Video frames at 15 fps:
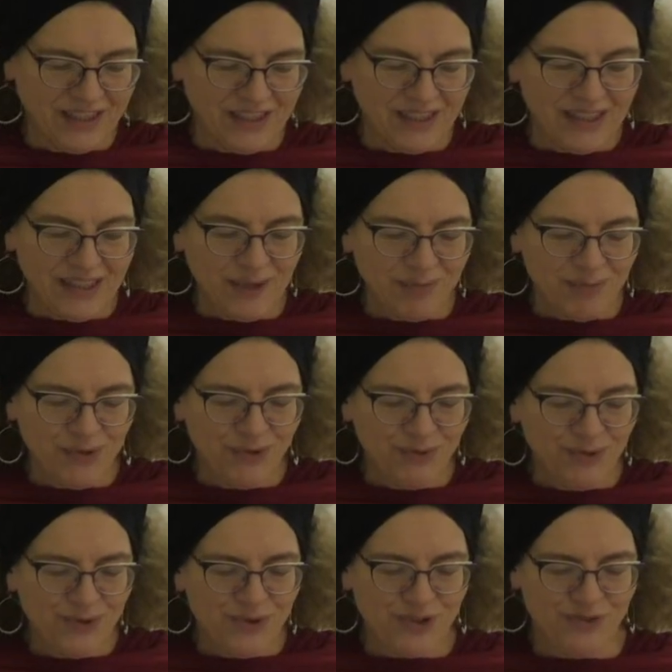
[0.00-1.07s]
The thick blue
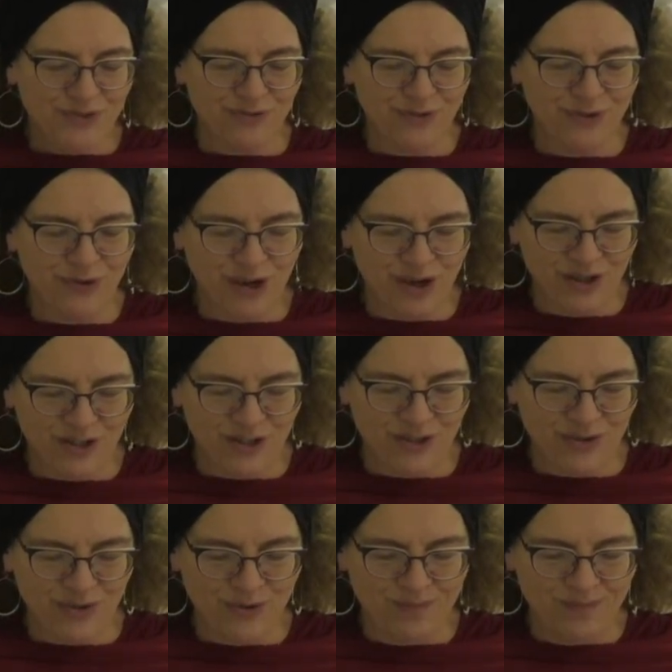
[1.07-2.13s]
rooster flew
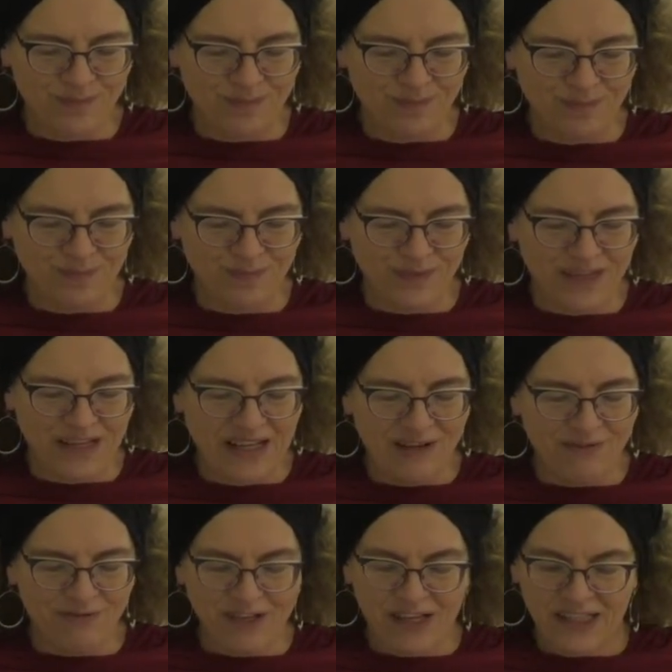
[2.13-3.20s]
also.
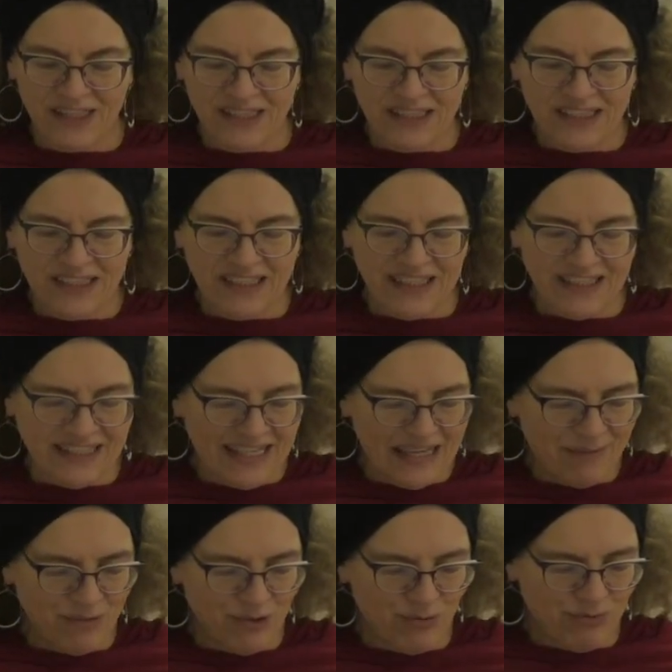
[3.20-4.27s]
Finally, he
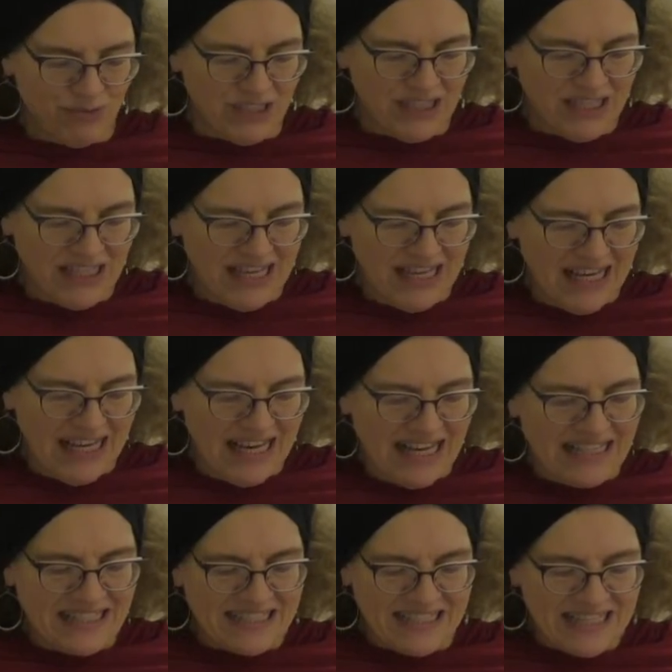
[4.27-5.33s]
came to me
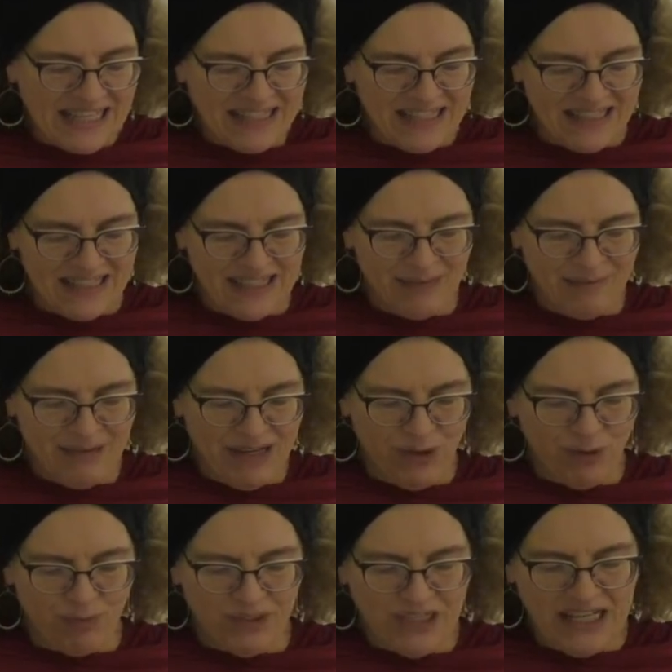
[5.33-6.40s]
and sat in my
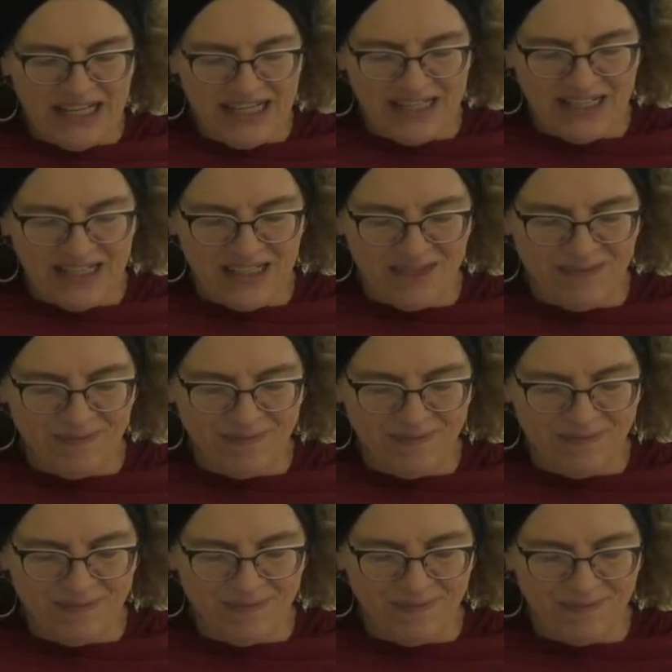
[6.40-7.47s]
open hand.
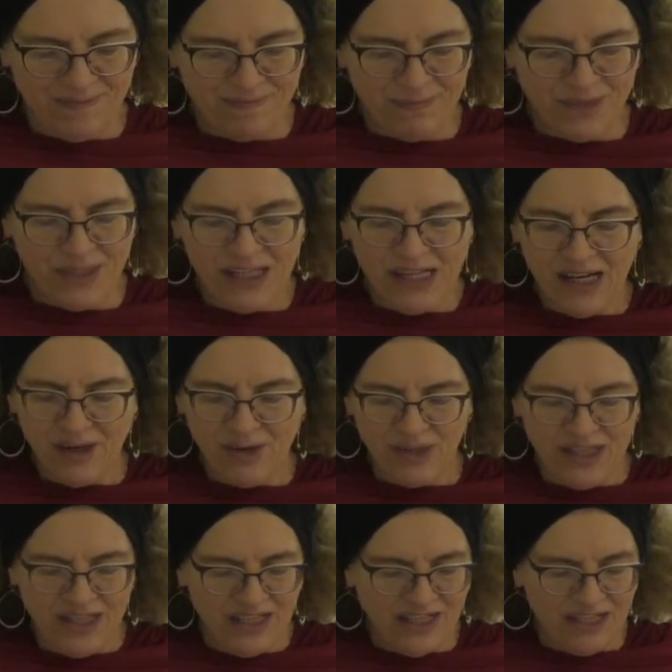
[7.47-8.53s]
But now,
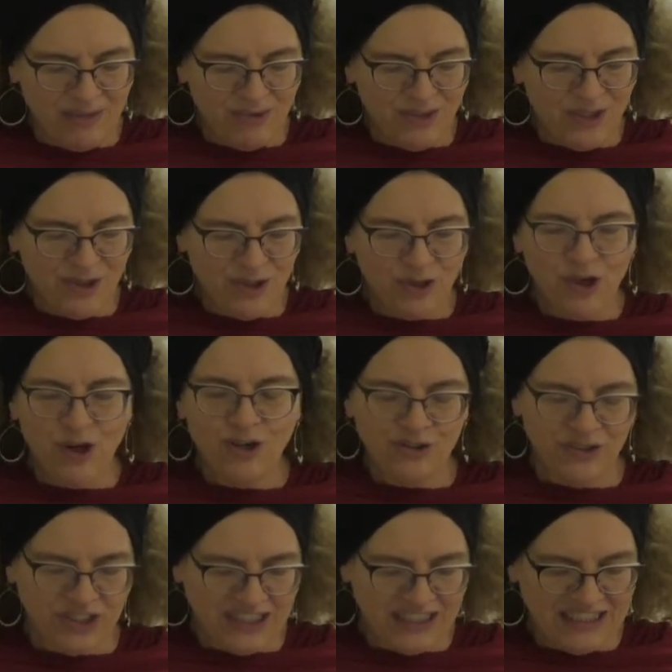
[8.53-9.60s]
he was no longer
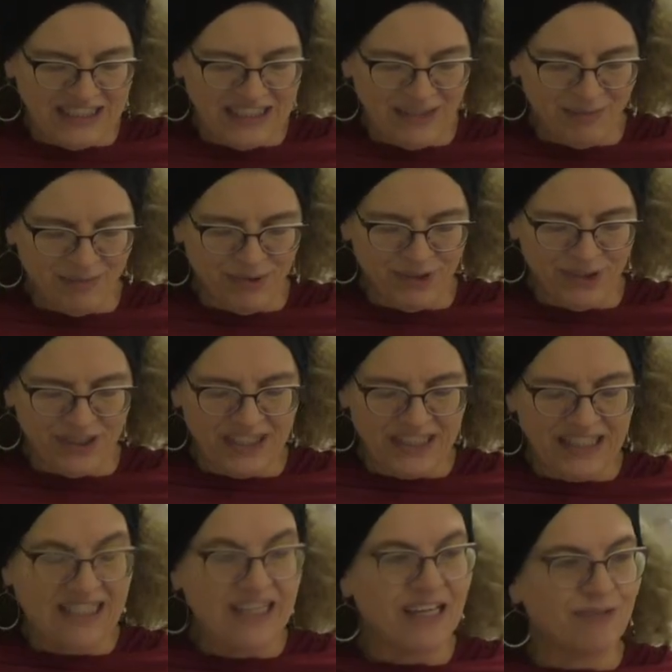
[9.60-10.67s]
the clean bird
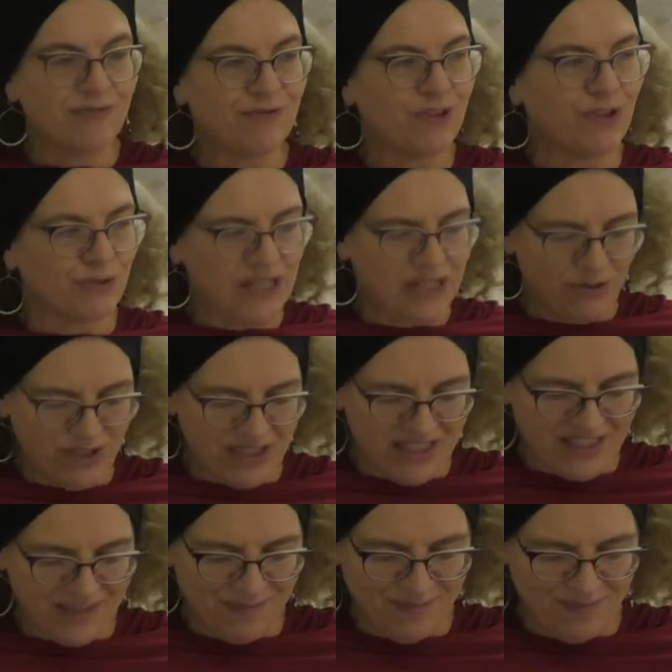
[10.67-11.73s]
that he had flown out
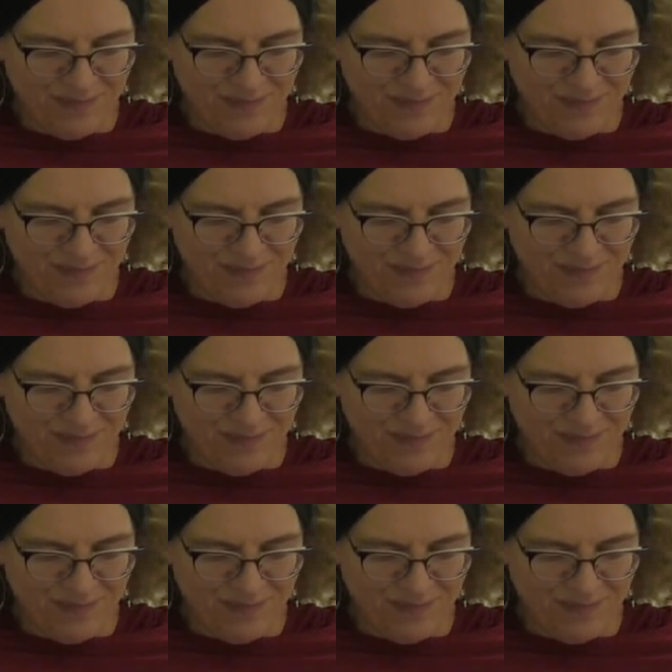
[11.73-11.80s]
as.